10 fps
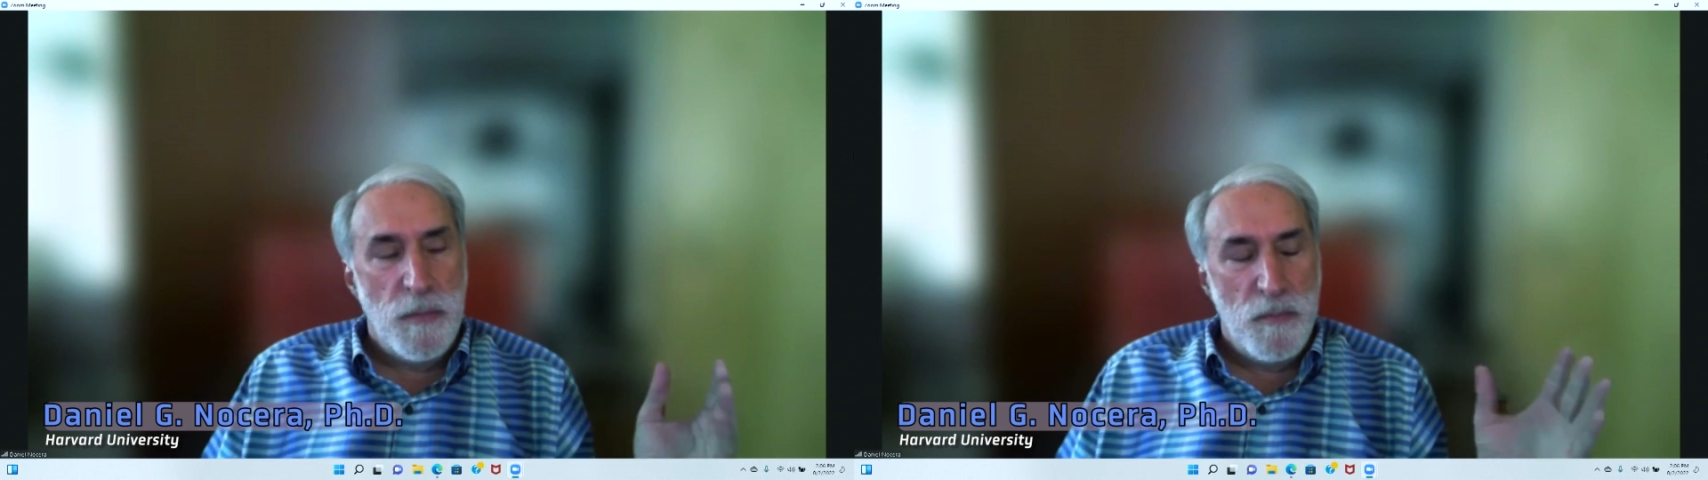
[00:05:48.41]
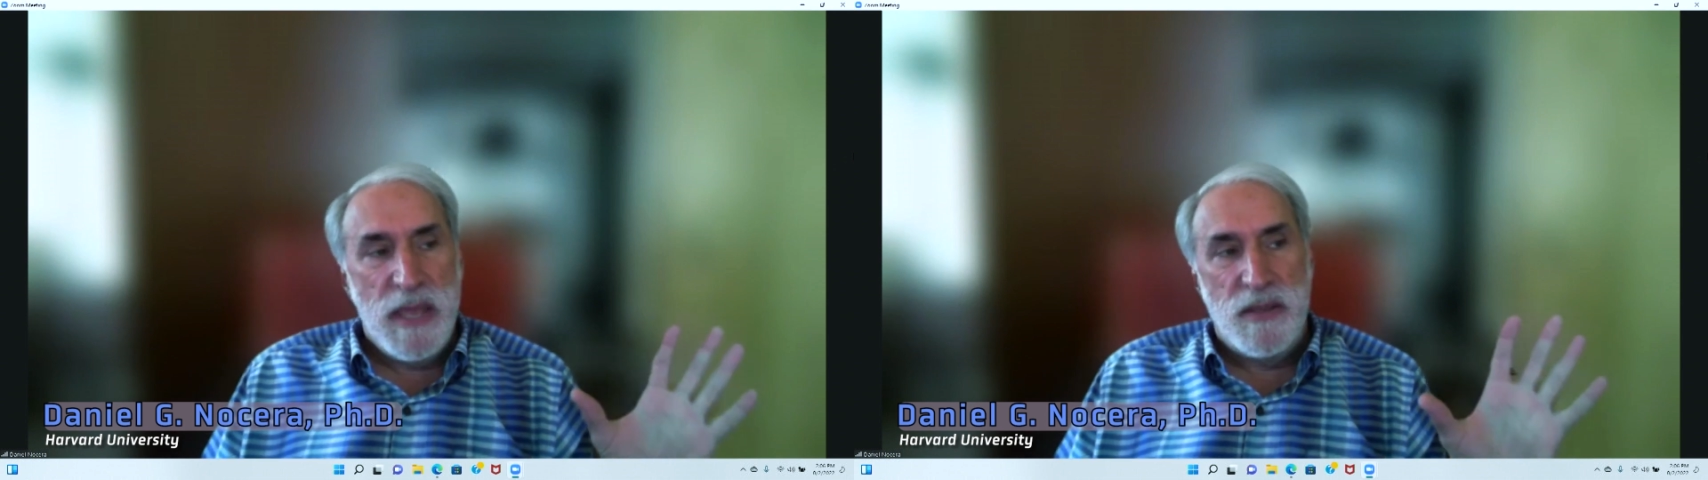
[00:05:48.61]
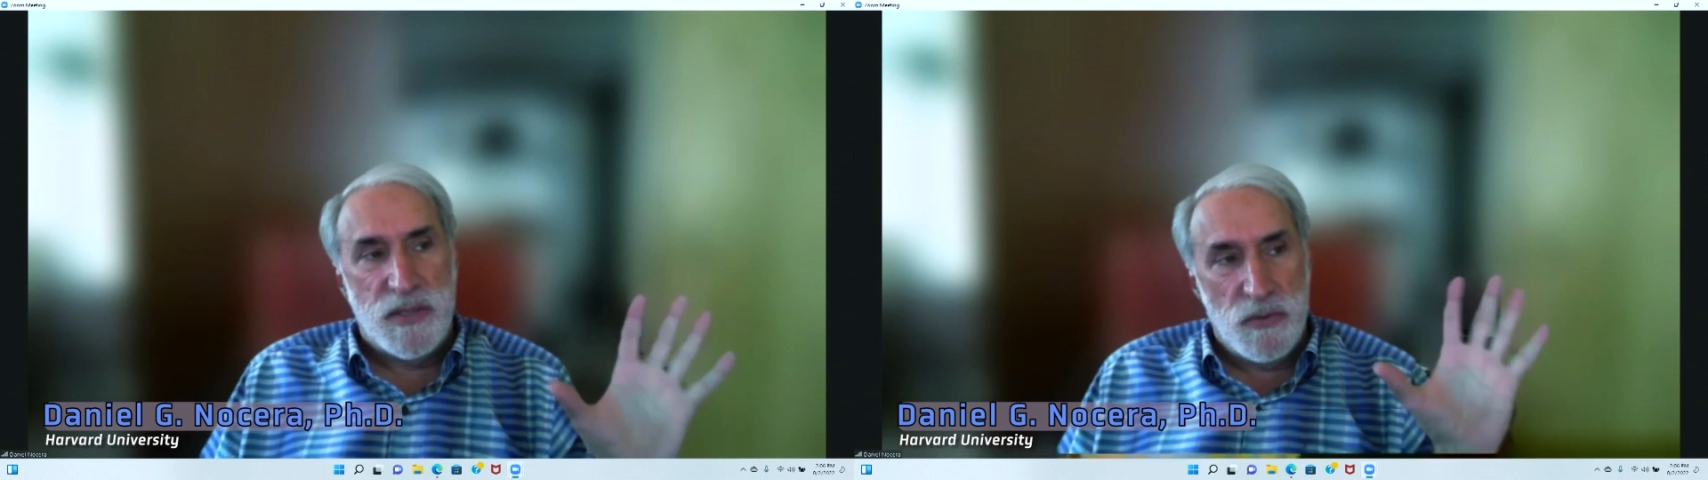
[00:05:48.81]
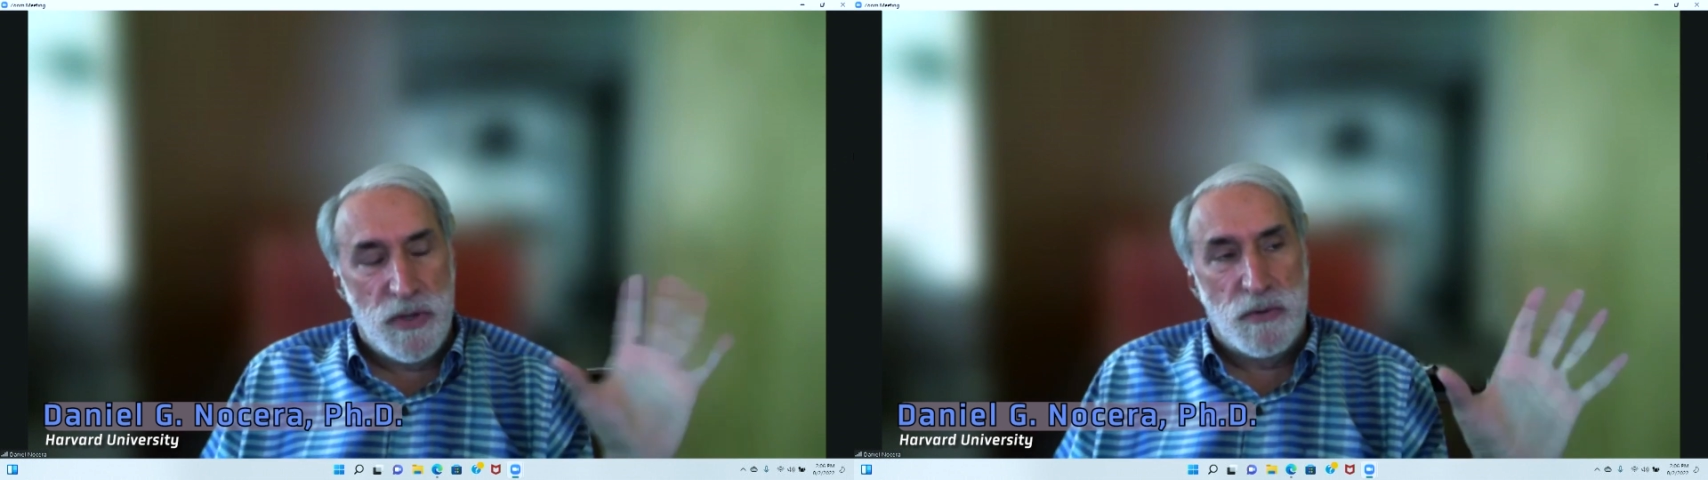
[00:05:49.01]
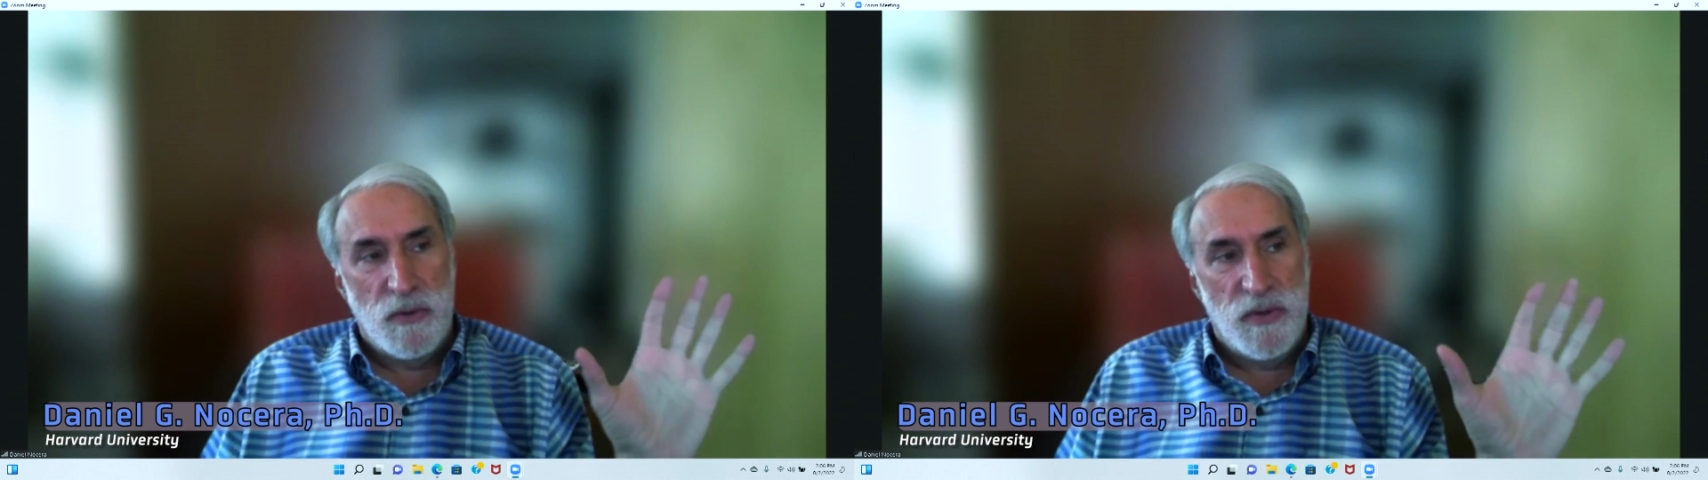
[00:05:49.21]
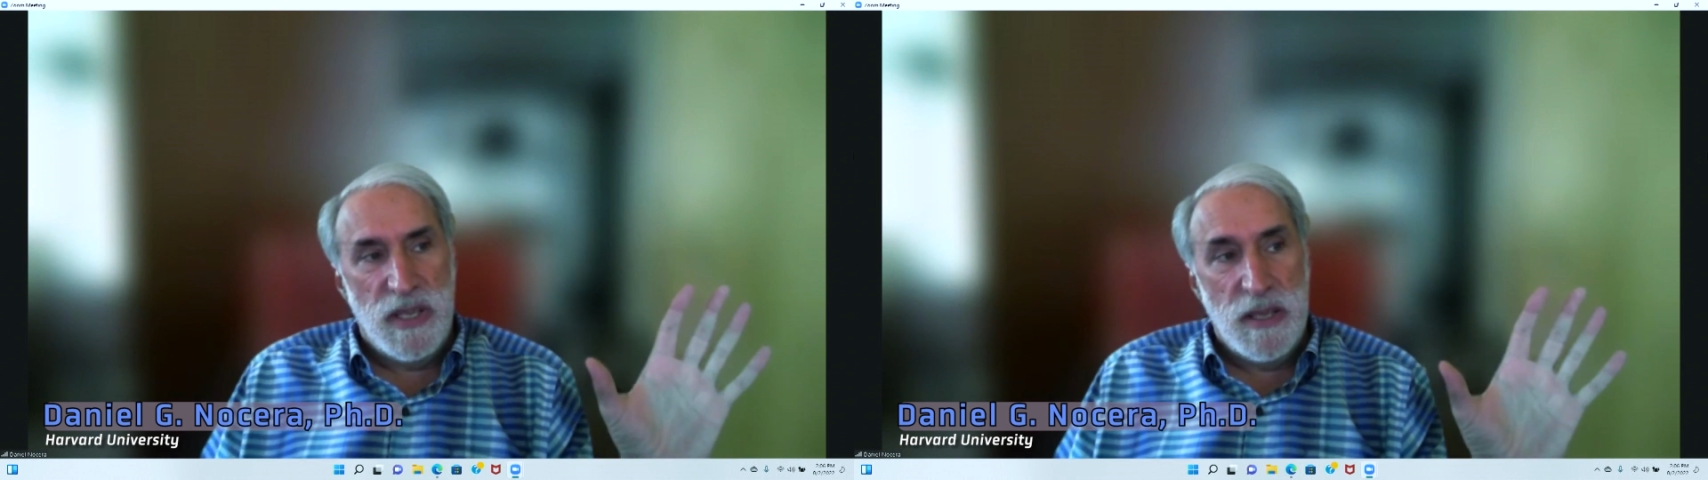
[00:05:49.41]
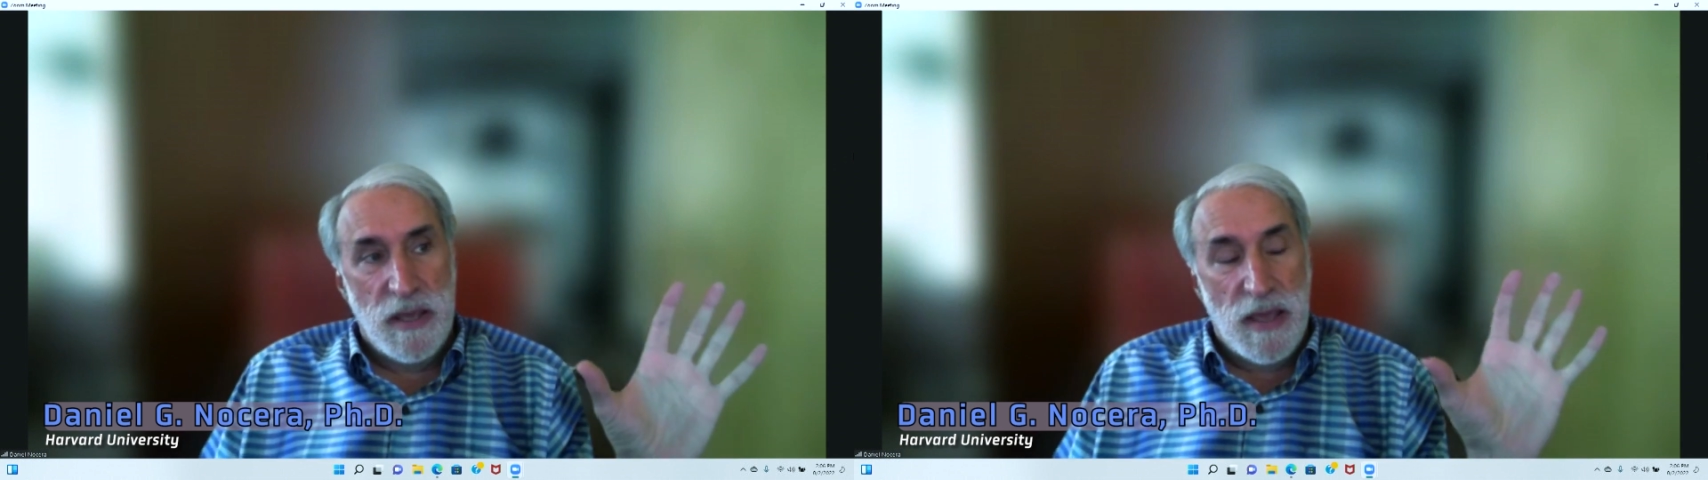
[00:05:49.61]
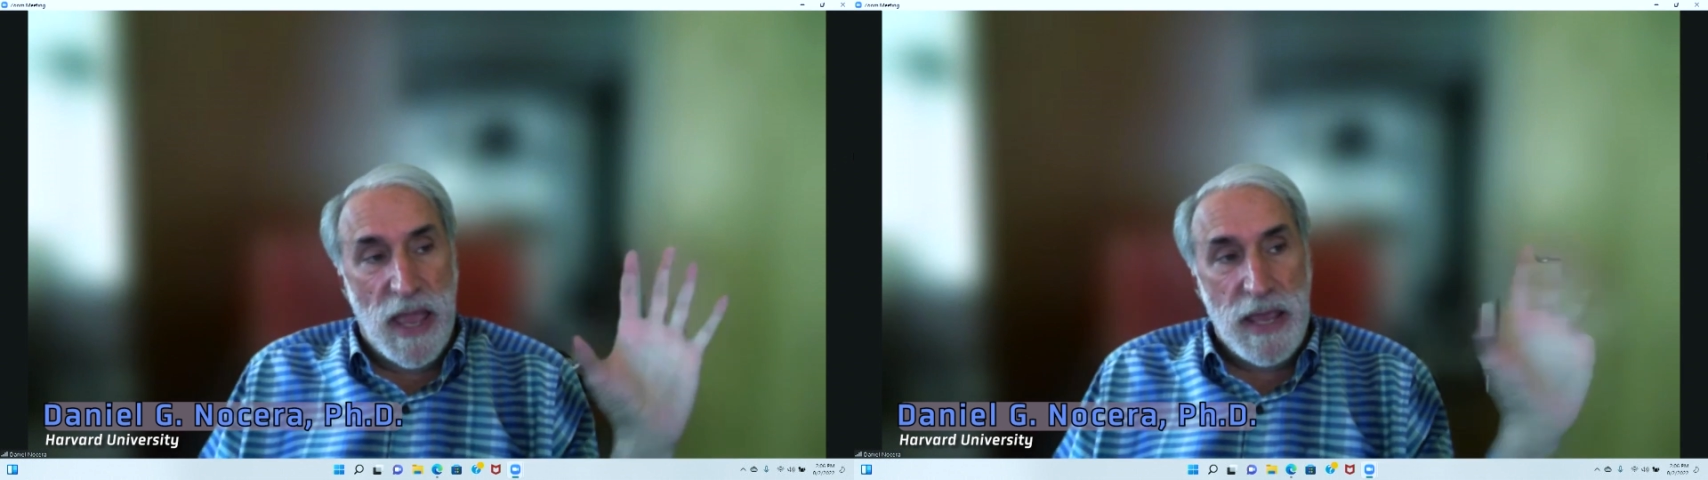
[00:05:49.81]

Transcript: it makes literally